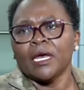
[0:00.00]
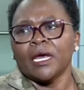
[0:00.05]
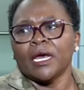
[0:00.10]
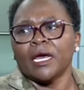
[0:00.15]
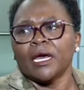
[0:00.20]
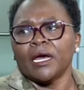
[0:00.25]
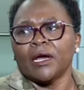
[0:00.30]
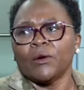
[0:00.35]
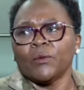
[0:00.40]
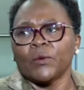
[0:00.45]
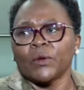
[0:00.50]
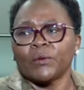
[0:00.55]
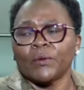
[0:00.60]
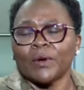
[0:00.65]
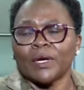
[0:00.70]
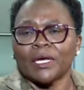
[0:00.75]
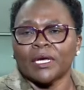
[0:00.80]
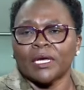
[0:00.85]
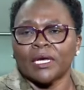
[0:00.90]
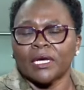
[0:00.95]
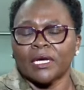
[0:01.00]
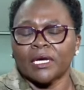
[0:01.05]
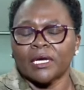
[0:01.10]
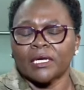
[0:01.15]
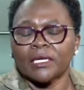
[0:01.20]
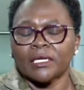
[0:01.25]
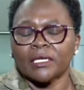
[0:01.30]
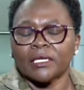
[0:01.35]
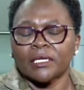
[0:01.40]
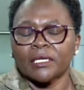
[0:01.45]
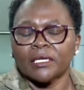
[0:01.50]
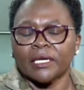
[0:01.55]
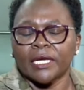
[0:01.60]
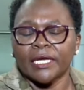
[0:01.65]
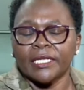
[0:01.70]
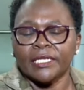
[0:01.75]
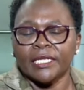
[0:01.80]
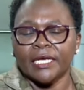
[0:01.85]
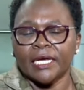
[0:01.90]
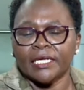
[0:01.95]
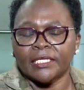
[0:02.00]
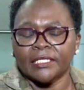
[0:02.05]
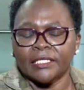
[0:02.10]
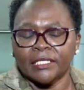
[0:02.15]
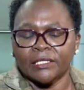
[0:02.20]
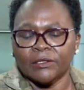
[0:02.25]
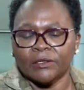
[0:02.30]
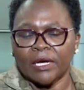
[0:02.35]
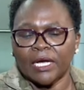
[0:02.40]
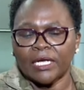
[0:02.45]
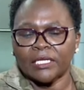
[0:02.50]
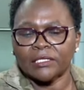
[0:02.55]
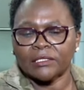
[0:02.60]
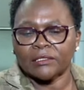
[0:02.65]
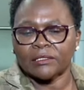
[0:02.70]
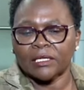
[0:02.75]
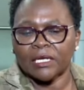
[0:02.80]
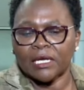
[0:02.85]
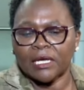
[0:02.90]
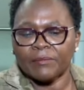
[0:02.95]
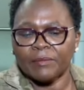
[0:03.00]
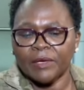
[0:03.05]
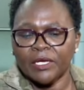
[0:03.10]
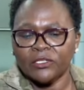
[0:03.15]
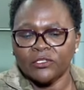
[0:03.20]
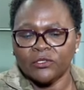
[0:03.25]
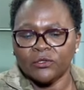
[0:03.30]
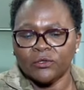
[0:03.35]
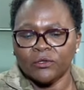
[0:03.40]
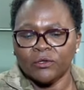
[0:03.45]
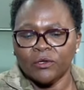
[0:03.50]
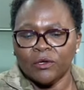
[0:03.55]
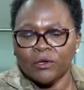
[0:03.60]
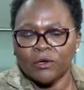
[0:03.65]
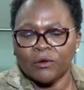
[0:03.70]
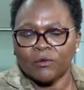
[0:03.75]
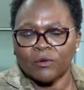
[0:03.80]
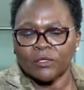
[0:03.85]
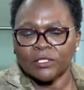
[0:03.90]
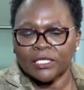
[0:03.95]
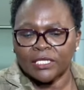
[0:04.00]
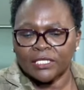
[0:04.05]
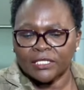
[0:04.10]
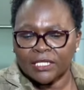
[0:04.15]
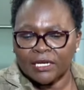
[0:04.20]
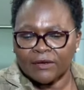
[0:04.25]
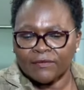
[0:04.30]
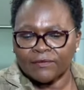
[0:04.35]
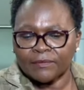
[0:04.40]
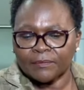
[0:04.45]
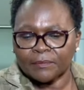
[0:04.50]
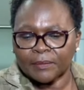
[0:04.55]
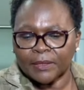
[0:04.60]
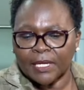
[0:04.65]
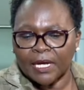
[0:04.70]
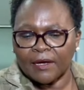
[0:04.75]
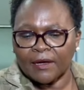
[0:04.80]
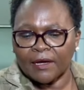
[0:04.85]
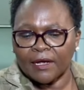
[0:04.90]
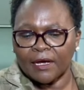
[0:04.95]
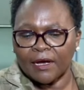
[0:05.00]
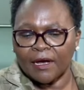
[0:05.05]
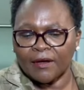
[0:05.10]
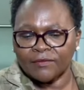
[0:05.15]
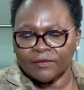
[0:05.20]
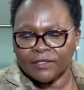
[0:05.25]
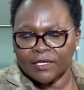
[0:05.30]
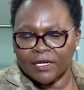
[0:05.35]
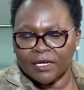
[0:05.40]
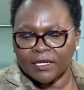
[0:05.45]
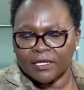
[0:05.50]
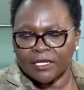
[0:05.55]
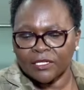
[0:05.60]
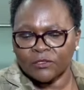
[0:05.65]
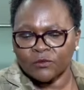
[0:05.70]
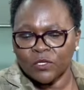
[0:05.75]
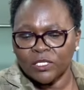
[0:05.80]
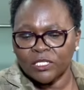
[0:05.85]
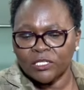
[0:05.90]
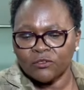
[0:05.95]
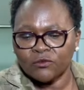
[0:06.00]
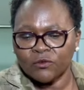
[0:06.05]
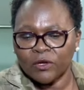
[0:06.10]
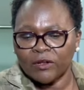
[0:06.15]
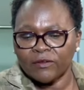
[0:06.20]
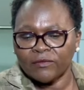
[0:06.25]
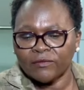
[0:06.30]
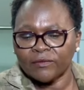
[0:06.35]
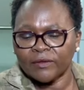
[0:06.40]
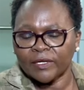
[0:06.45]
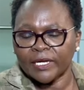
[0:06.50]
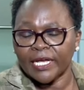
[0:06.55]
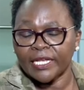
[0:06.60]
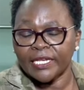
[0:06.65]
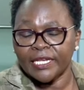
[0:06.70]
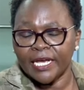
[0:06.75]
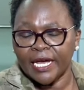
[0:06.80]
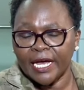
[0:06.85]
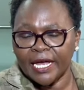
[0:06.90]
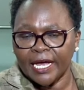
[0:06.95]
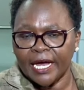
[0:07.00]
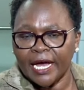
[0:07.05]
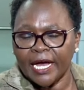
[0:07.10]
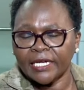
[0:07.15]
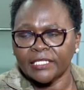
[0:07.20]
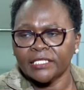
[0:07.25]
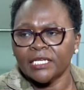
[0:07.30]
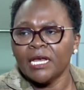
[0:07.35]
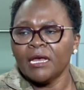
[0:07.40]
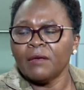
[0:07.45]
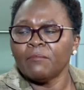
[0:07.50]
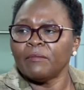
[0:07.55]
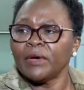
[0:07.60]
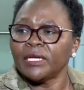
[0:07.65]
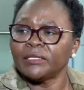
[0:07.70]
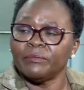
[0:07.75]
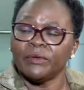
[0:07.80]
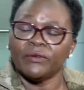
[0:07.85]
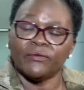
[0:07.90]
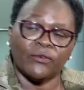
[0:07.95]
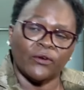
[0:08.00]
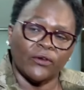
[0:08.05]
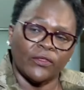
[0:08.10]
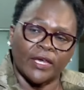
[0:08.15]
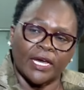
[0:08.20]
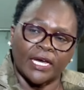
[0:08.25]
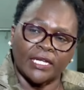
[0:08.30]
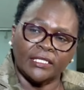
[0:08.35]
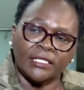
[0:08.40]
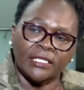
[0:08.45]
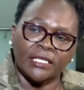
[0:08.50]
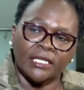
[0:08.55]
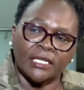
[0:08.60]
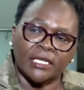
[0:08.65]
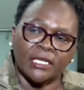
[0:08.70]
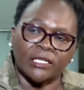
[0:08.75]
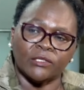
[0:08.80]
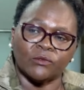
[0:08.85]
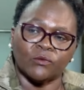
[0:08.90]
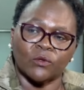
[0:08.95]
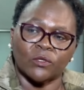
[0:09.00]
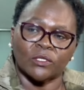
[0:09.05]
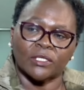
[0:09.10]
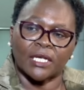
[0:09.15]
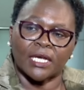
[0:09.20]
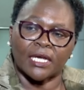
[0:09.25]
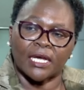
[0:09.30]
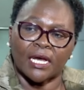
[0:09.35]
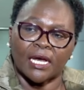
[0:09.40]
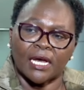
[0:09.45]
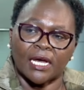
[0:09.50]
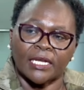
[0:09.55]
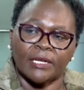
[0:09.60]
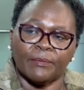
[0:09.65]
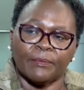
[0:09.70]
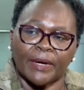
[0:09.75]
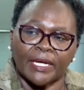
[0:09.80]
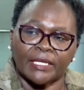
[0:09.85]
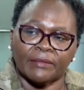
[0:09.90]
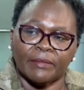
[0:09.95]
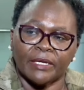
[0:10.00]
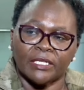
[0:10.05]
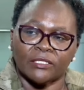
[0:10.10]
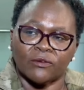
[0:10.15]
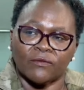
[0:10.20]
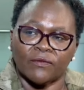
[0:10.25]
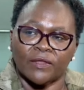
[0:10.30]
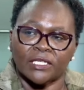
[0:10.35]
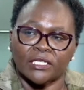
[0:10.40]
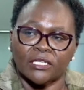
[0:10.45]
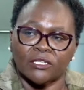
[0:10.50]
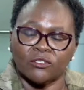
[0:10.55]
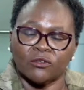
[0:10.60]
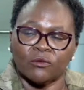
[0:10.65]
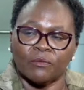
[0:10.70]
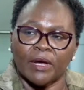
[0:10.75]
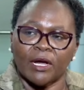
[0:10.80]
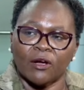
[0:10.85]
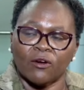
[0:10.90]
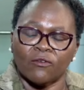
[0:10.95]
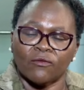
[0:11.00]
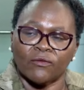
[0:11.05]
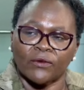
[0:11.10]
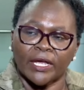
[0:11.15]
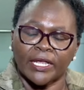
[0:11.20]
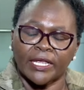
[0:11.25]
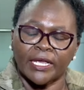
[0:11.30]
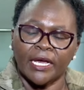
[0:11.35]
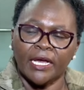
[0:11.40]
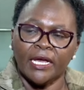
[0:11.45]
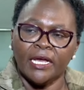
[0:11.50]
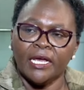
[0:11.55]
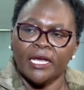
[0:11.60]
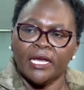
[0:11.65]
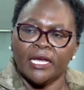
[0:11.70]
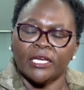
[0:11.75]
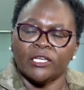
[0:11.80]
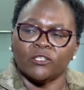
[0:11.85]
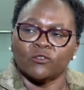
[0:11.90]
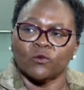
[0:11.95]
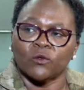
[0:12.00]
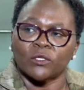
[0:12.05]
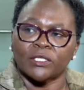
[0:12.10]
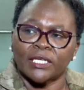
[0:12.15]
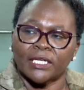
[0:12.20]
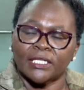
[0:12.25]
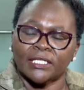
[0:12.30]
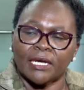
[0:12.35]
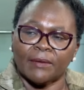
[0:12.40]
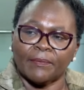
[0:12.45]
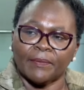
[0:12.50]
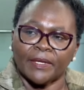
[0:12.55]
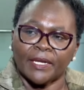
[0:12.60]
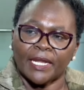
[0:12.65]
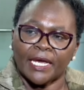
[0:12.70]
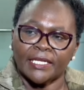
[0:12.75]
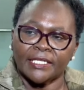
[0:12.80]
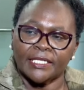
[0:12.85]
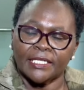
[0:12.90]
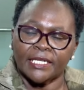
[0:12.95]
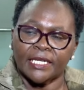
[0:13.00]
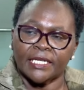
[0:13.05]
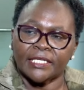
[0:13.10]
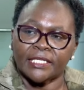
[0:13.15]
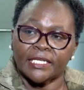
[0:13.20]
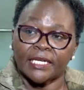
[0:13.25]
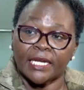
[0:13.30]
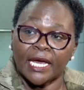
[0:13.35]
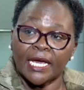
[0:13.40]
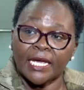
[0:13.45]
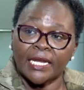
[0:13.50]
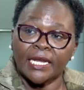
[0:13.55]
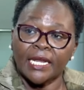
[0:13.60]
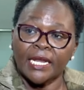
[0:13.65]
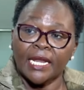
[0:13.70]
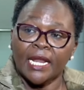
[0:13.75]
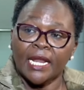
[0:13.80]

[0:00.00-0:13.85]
KDIC, as I mentioned, was set up after the 2012 KDI Act, but before that, it was a department of the Central Bank of Kenya. It was set up in 1989